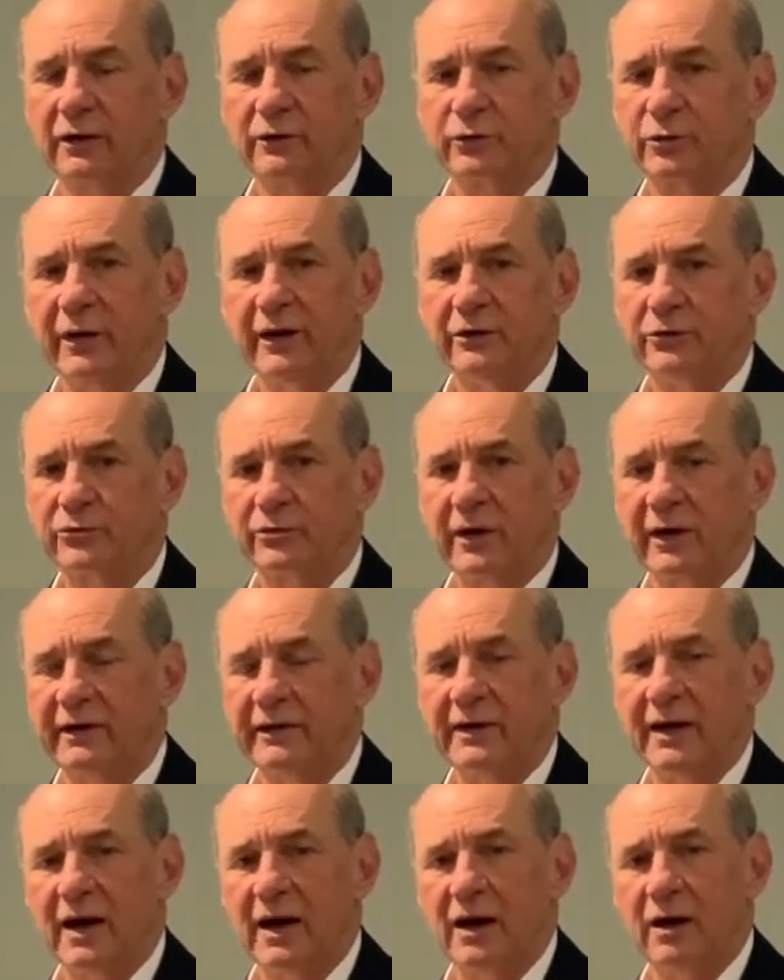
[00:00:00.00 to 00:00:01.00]
cranes
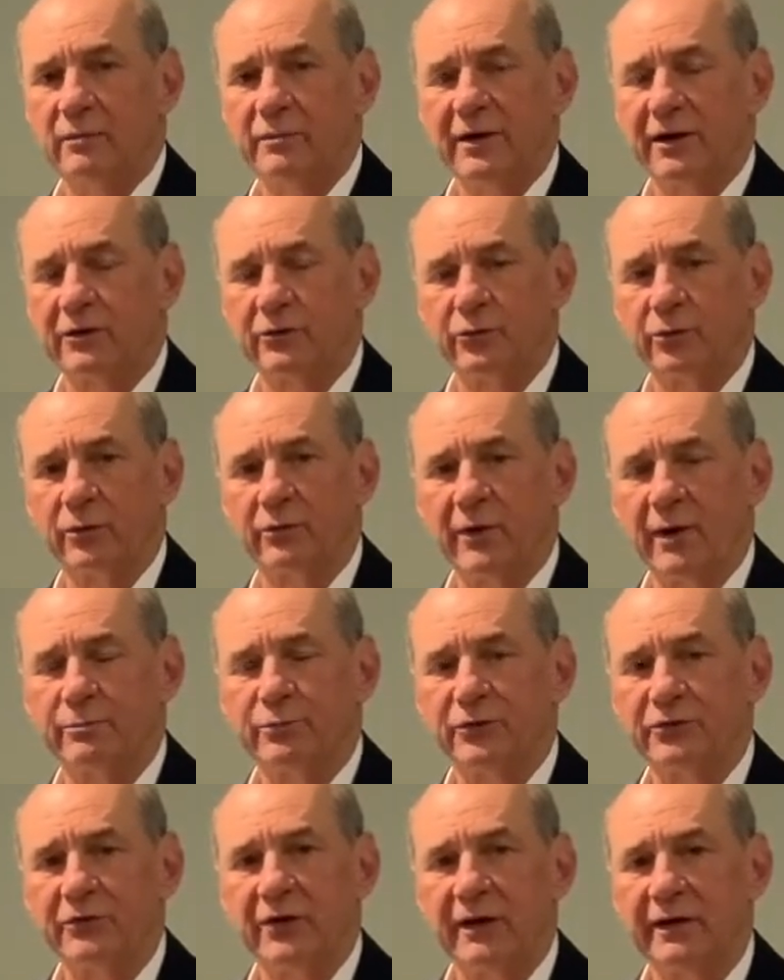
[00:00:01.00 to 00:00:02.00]
right now because we're
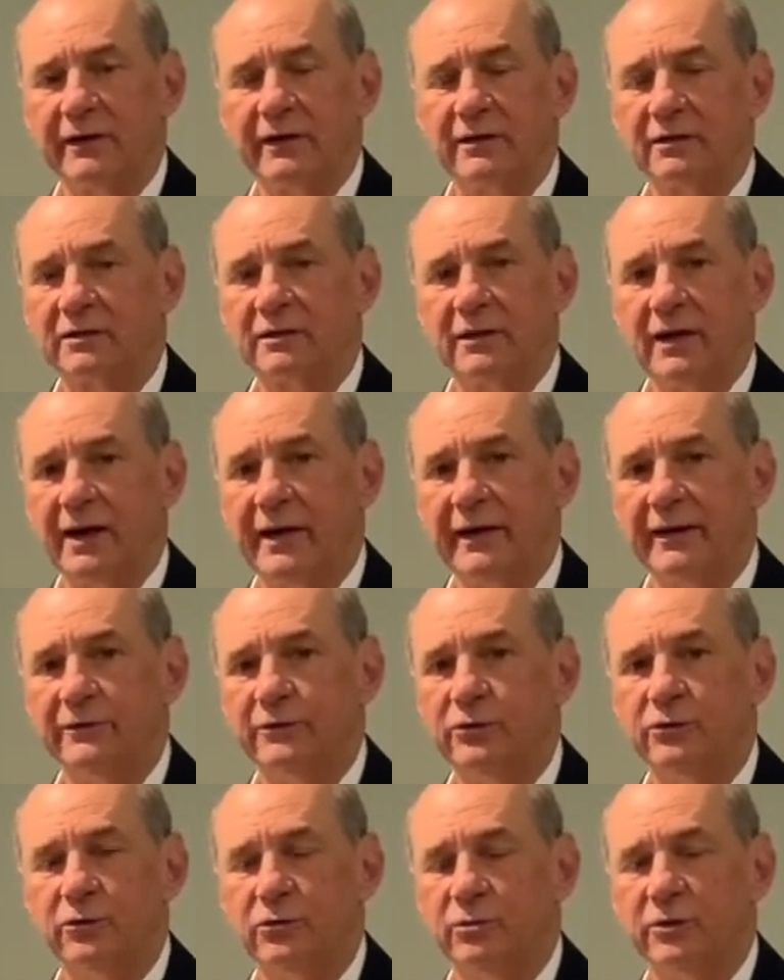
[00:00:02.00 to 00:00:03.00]
representing a
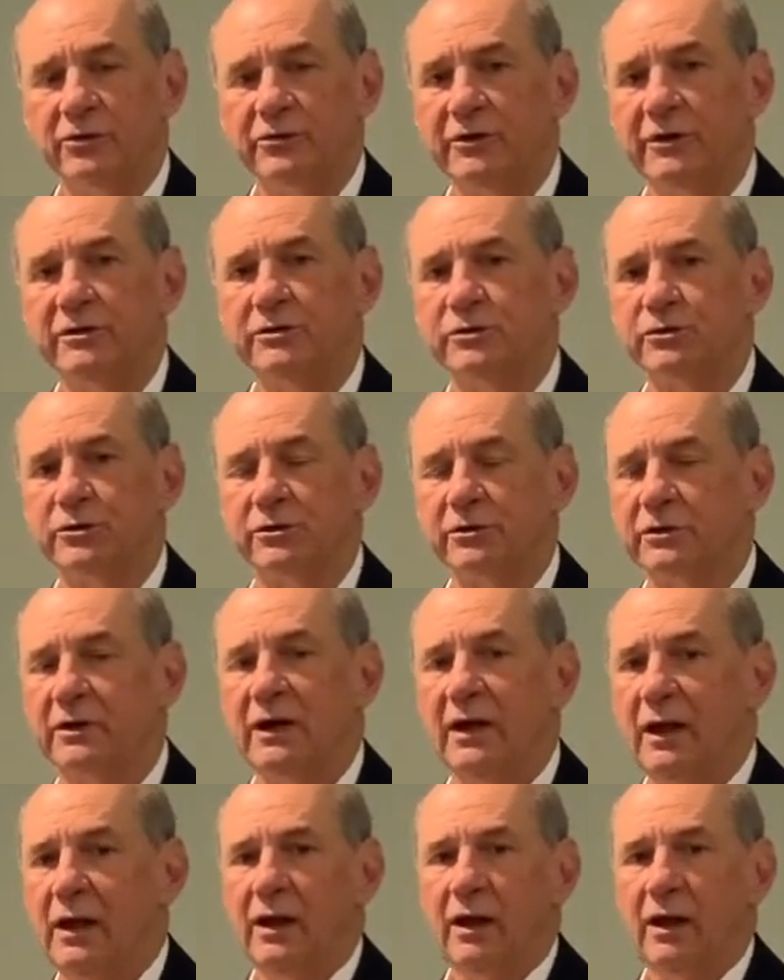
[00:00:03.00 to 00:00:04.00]
client who was injured
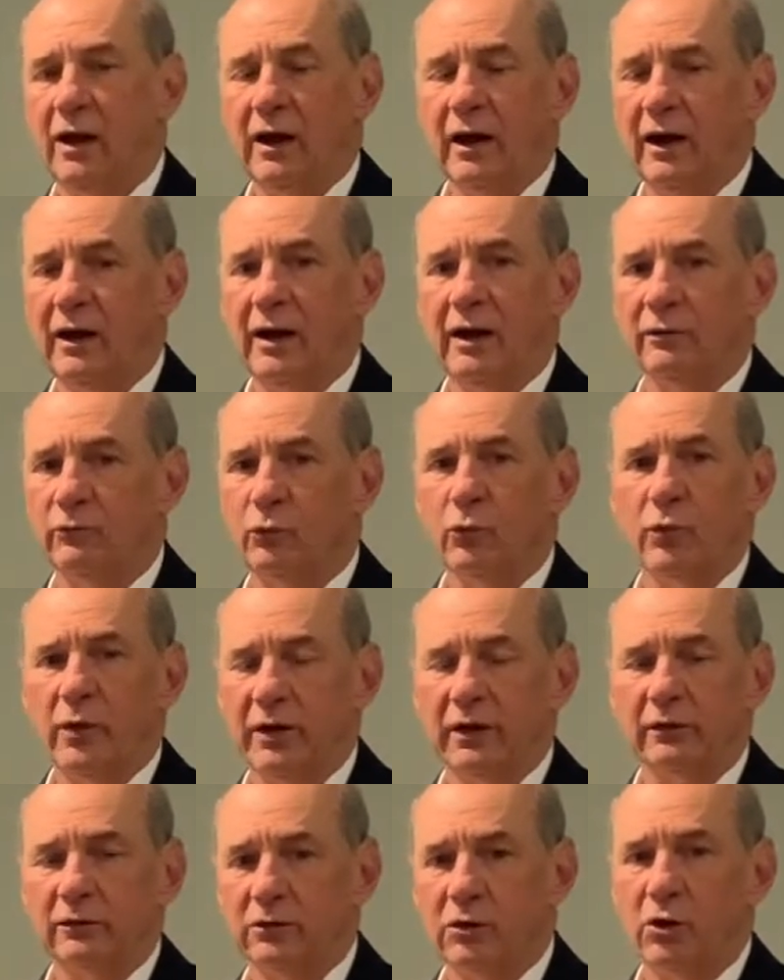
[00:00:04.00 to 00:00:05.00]

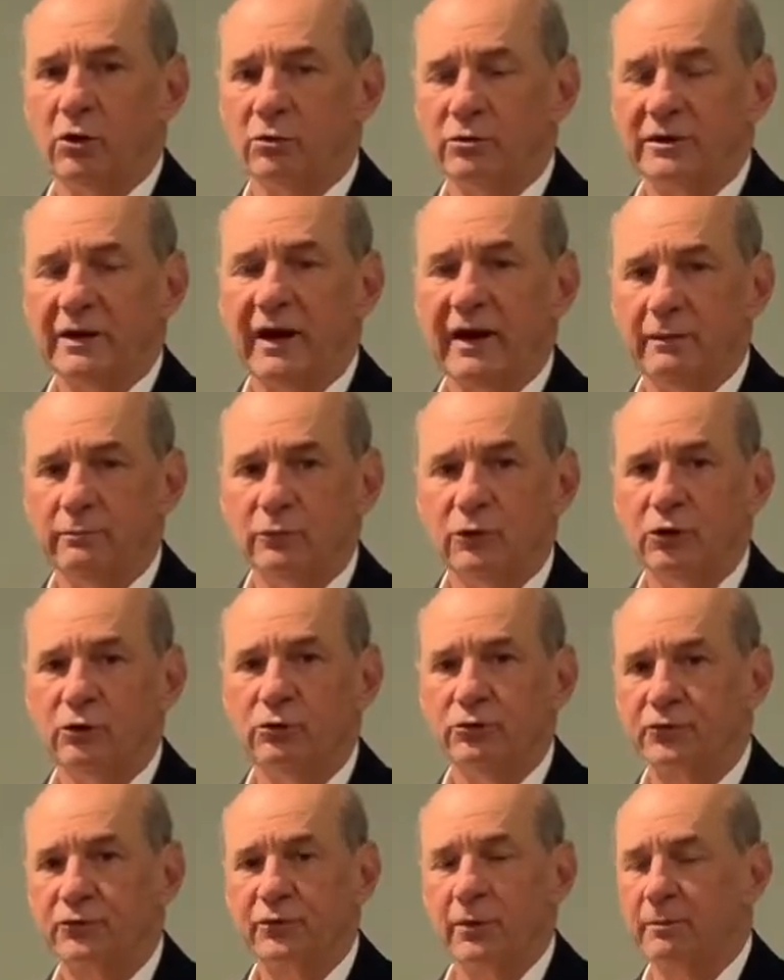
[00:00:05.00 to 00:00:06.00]
when a load came
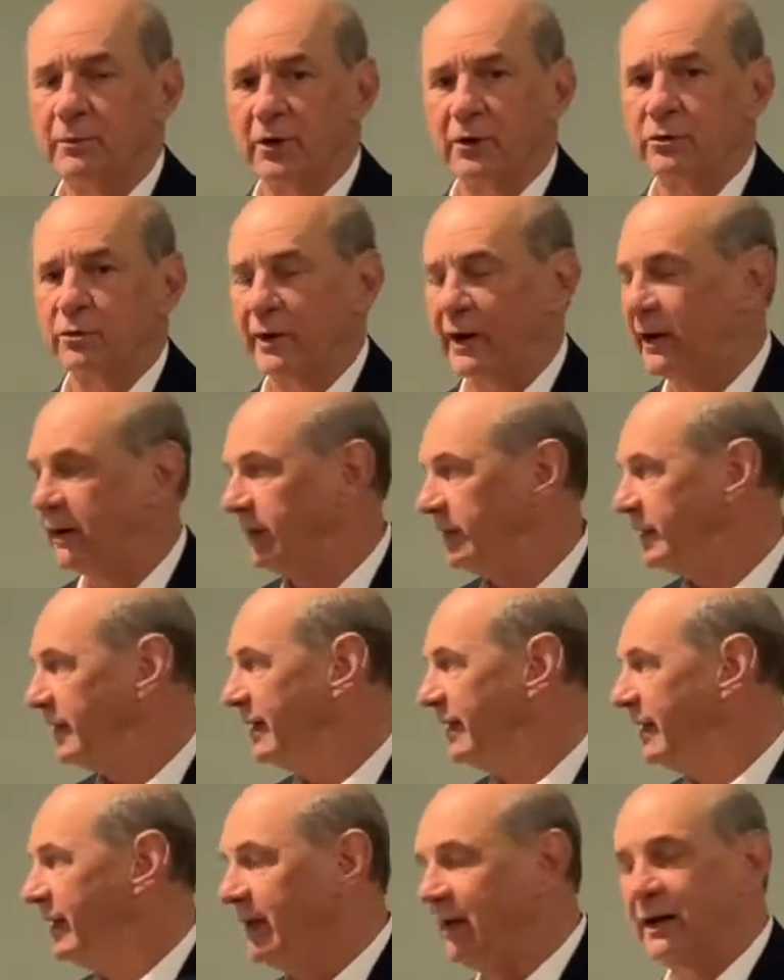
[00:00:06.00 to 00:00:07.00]
loose from a crane
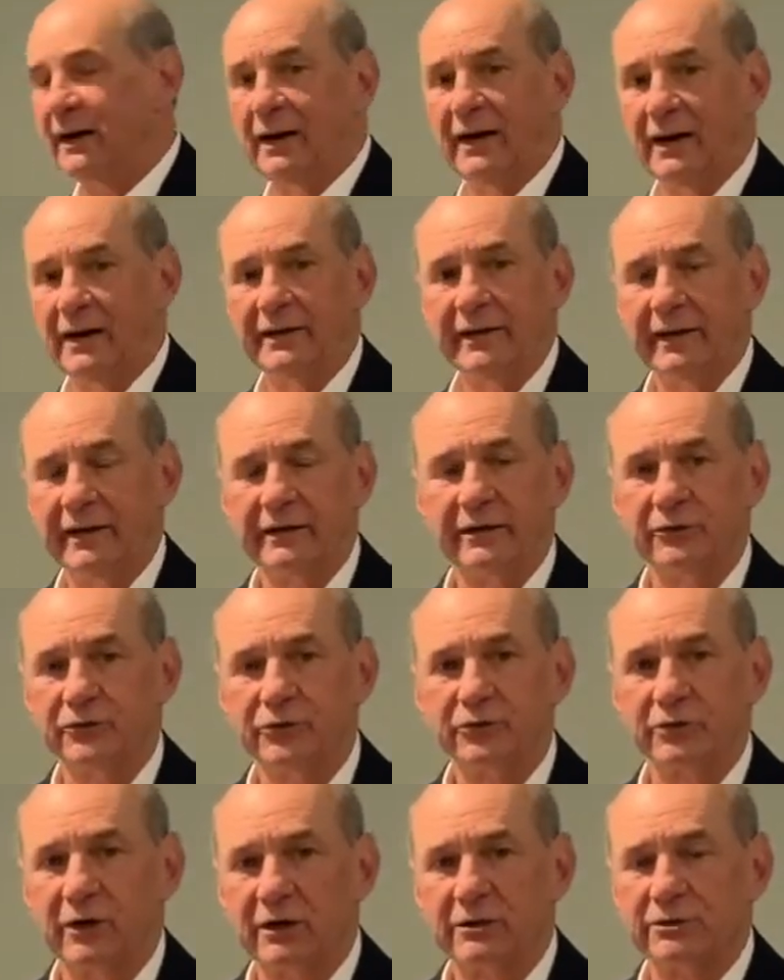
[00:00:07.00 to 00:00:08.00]
on a
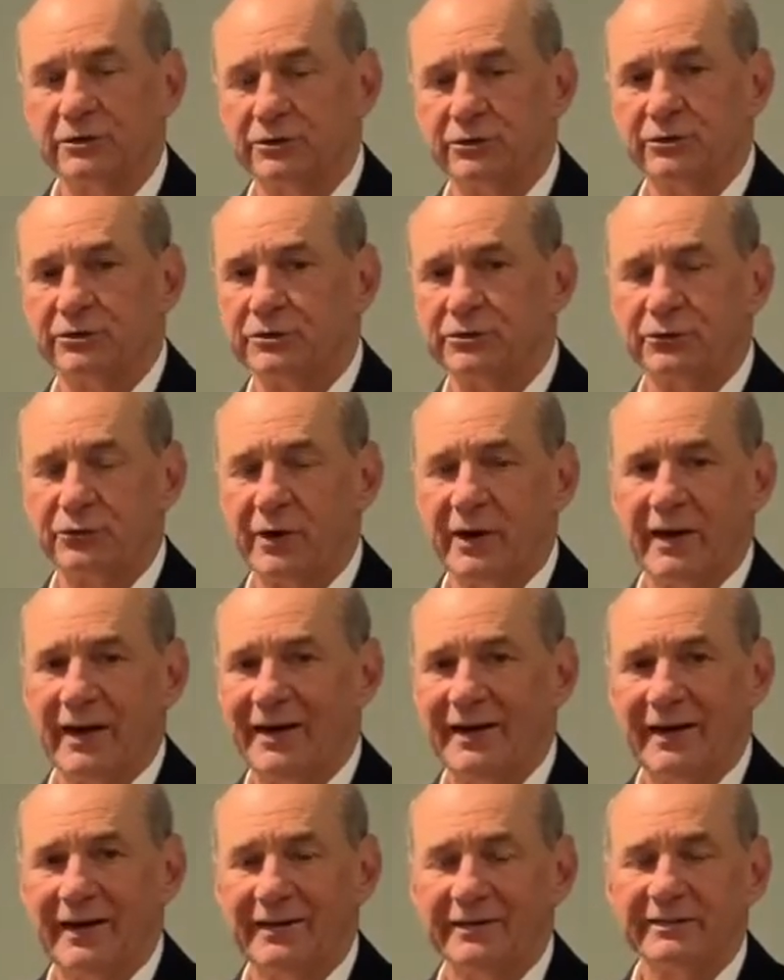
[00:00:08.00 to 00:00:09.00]
construction
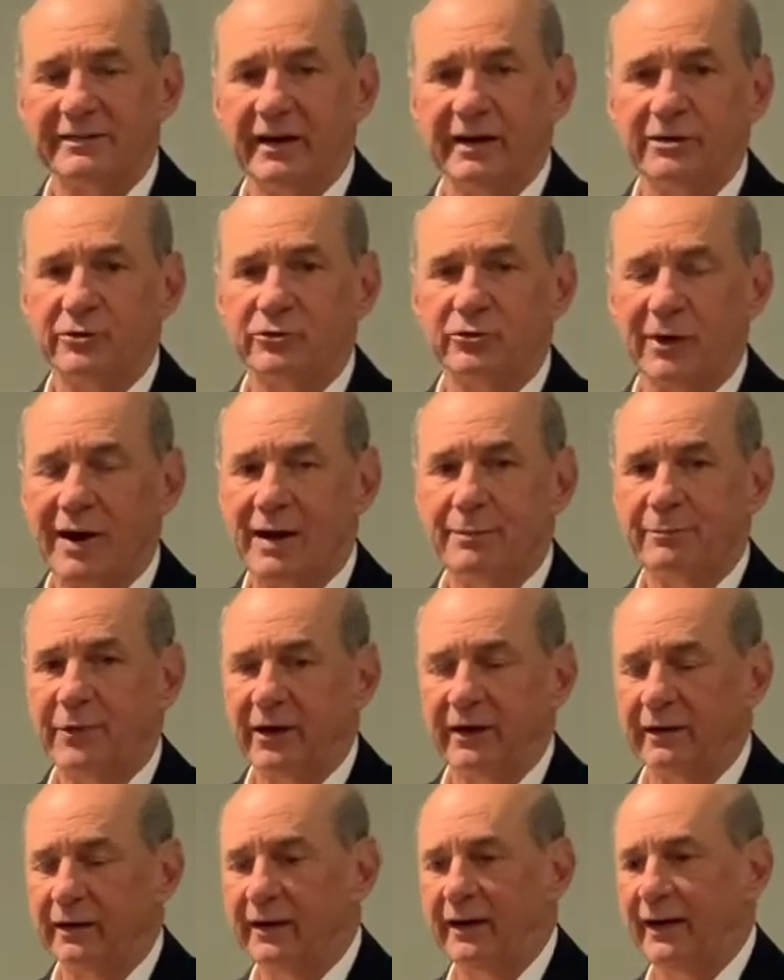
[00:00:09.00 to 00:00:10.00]
site
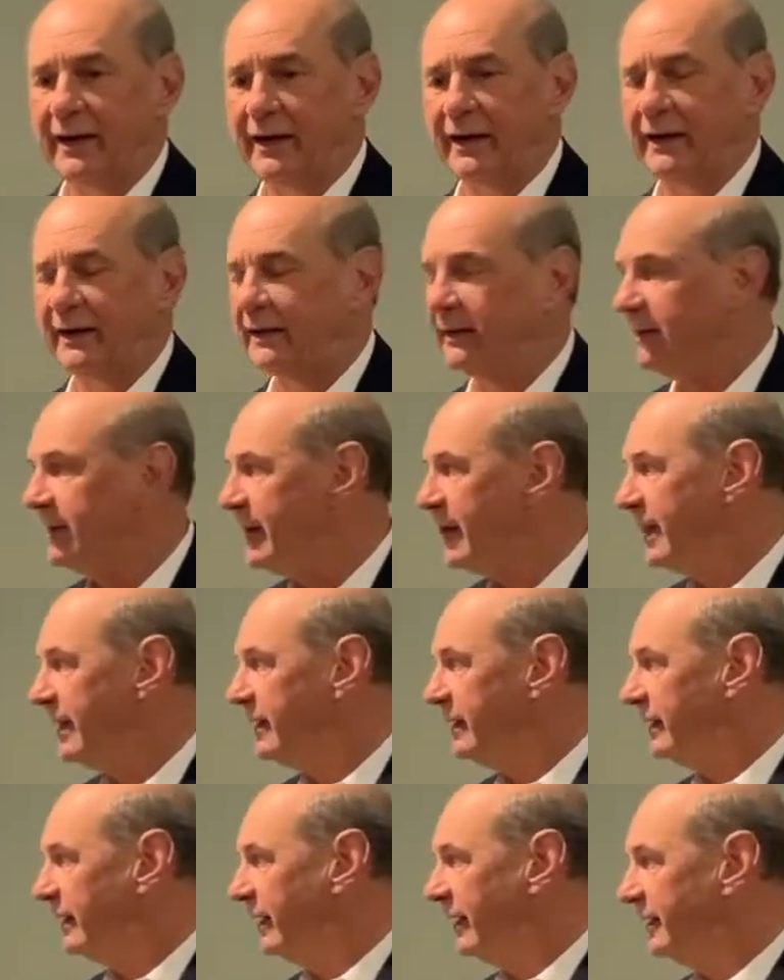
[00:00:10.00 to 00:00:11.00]
dropping a
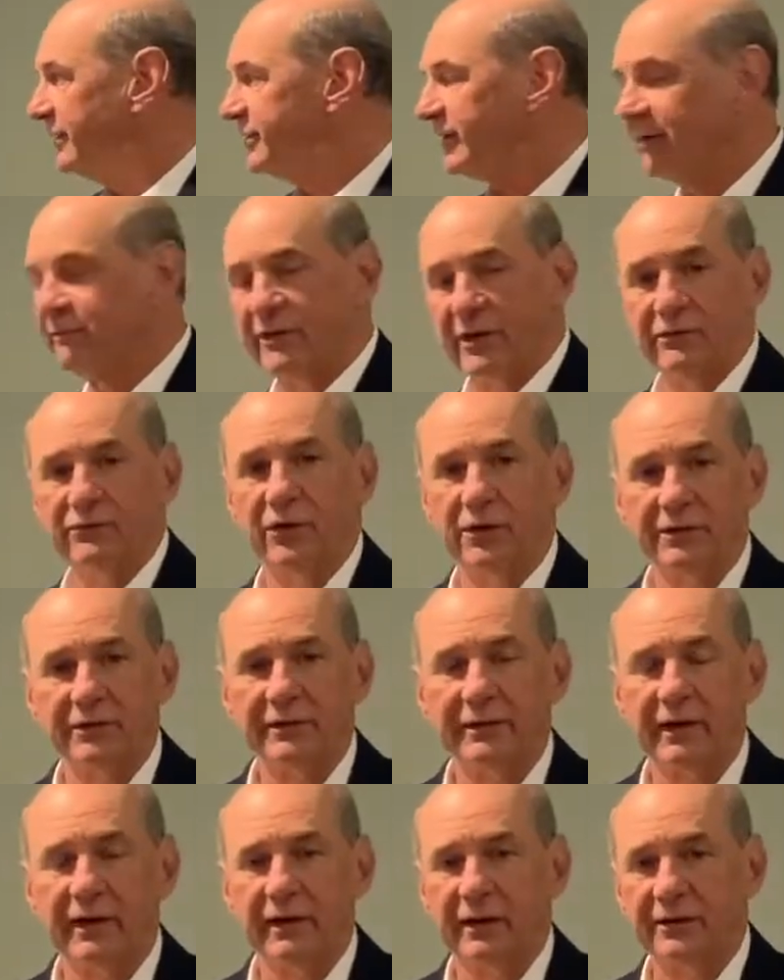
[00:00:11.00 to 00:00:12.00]

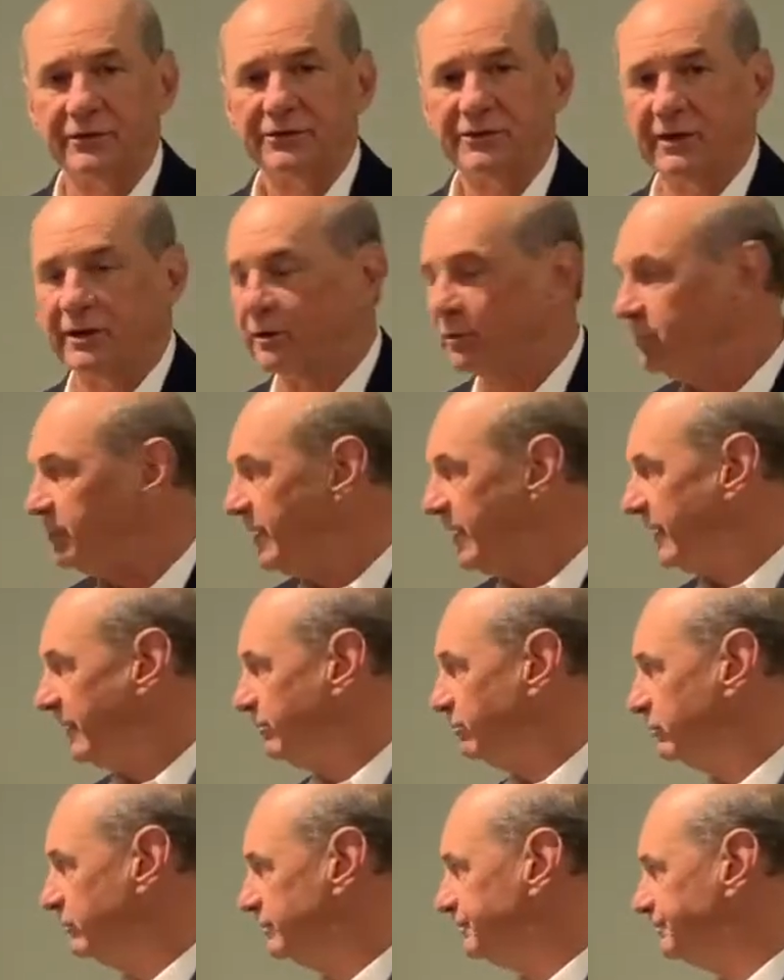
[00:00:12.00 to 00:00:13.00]
70-foot steel
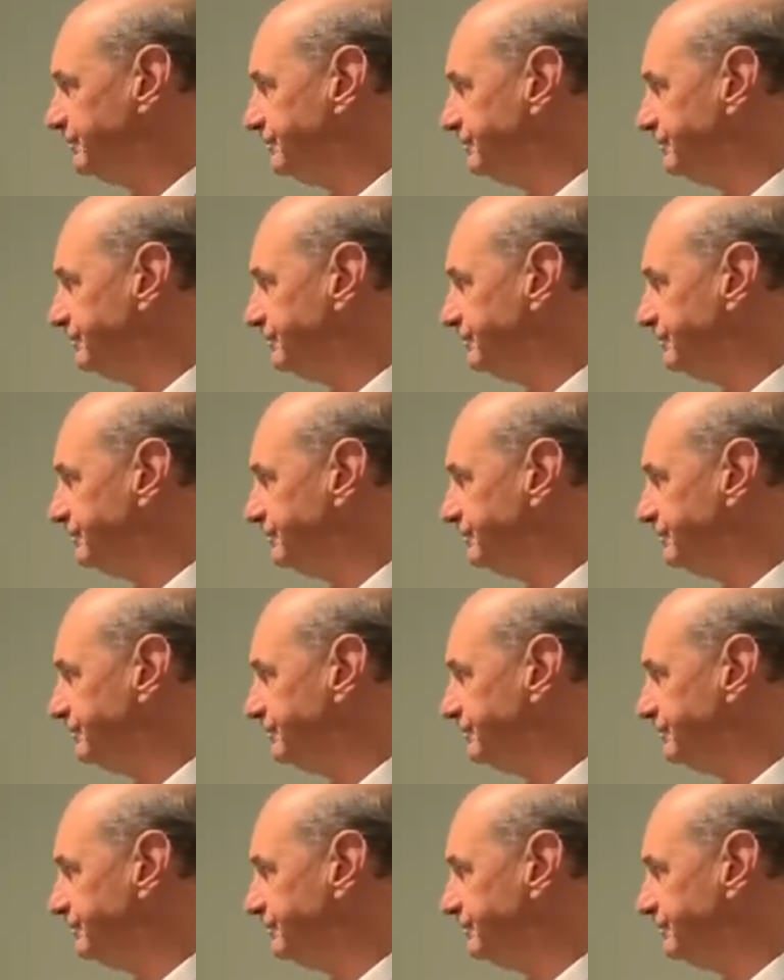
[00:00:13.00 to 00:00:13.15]
beam.